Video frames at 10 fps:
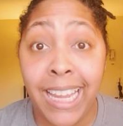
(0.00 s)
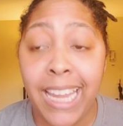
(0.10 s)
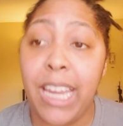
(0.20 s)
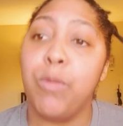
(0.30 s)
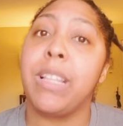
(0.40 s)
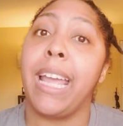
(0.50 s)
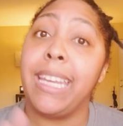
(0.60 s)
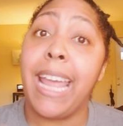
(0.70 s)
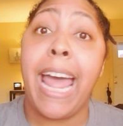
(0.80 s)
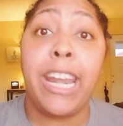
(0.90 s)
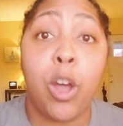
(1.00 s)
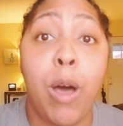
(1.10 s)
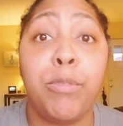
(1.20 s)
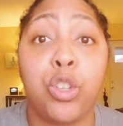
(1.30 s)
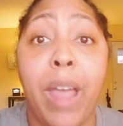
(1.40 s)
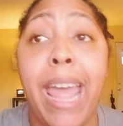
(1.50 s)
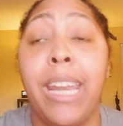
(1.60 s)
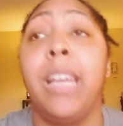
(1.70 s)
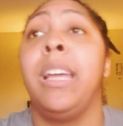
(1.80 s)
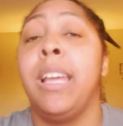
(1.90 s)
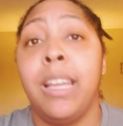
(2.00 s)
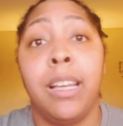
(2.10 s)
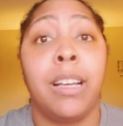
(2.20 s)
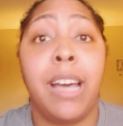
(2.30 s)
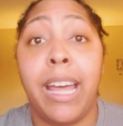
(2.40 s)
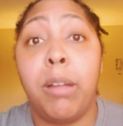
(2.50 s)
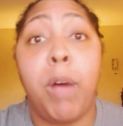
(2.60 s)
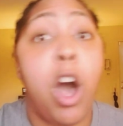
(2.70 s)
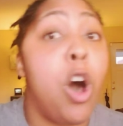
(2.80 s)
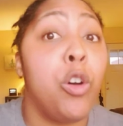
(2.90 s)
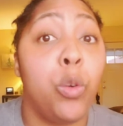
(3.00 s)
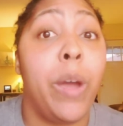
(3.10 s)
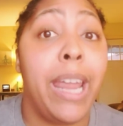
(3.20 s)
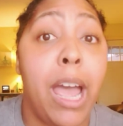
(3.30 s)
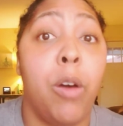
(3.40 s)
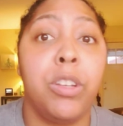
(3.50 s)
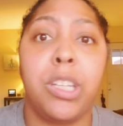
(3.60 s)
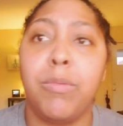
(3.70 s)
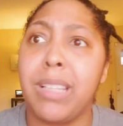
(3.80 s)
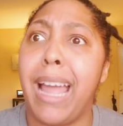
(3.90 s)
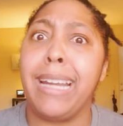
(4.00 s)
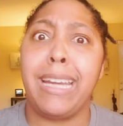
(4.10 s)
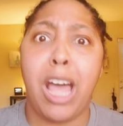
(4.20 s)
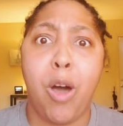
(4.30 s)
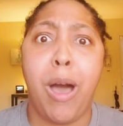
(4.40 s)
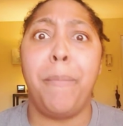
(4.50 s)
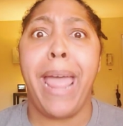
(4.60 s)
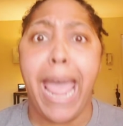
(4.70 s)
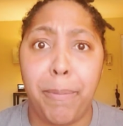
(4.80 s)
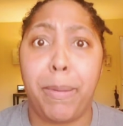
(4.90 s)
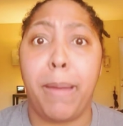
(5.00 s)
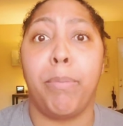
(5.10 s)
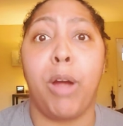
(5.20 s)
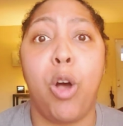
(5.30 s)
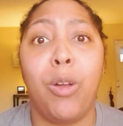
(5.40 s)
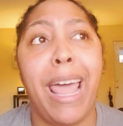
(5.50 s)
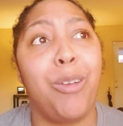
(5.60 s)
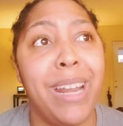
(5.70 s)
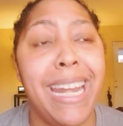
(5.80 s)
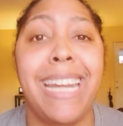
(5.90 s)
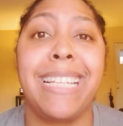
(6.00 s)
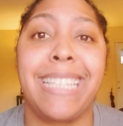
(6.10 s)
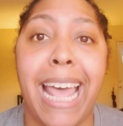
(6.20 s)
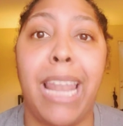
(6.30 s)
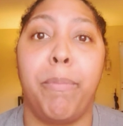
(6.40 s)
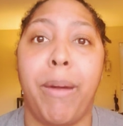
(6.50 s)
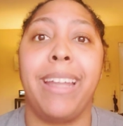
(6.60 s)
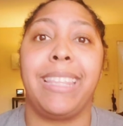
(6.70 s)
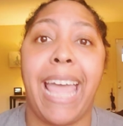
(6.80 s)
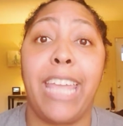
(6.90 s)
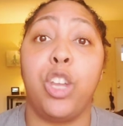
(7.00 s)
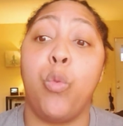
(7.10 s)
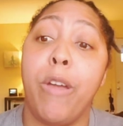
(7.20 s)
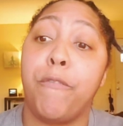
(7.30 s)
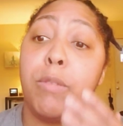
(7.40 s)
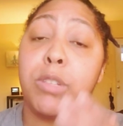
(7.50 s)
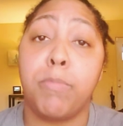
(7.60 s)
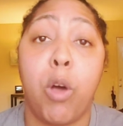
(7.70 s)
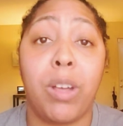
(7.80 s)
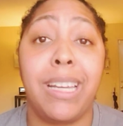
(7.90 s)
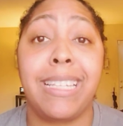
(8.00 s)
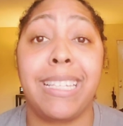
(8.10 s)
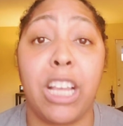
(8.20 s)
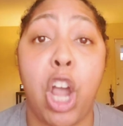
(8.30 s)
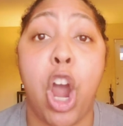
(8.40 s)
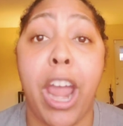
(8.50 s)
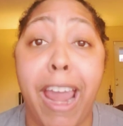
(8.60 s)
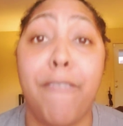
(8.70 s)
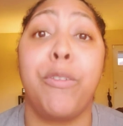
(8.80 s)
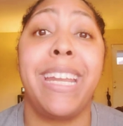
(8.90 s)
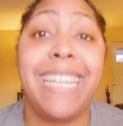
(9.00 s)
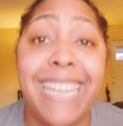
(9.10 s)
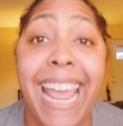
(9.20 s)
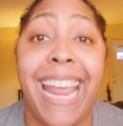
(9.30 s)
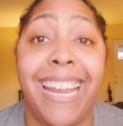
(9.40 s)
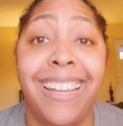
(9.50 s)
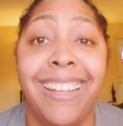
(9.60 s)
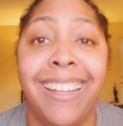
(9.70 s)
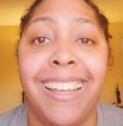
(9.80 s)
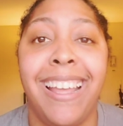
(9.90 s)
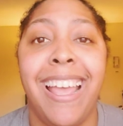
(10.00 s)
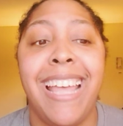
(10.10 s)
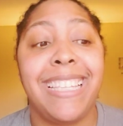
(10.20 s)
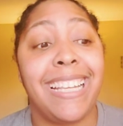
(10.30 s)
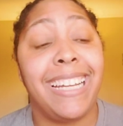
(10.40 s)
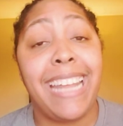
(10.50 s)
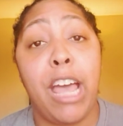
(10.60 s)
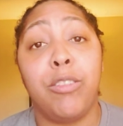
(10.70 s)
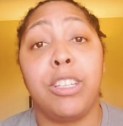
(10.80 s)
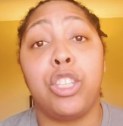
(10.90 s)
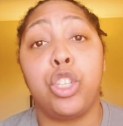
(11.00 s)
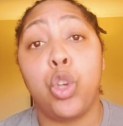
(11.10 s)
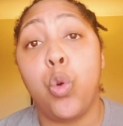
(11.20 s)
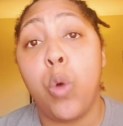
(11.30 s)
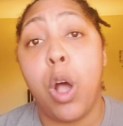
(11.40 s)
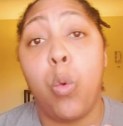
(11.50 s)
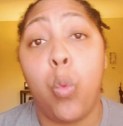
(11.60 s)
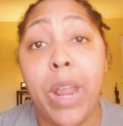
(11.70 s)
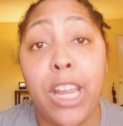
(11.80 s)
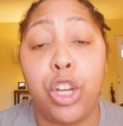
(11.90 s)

He was like, yeah, I know, I'm trying to cut them all the way out. She was like, no, I'm happy, bro. Like, we need to celebrate that. You went from smoking a cigar every day to down to 2 a week.